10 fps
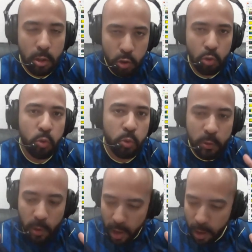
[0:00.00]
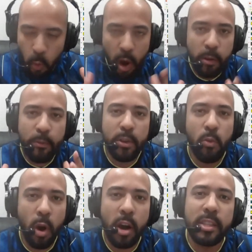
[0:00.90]

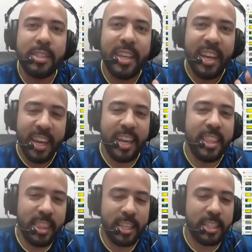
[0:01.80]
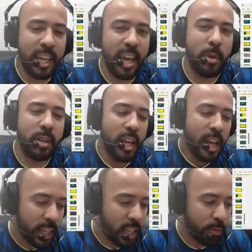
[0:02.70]
1v1s in this game, and
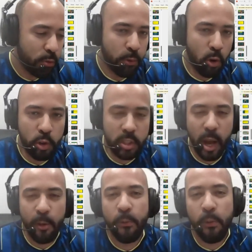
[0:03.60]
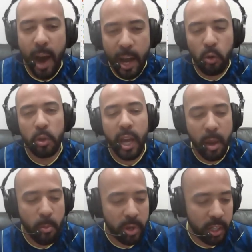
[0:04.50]
give you folks a final
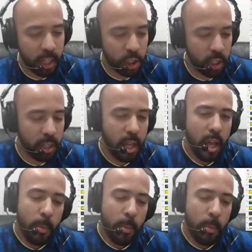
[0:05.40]
game prediction.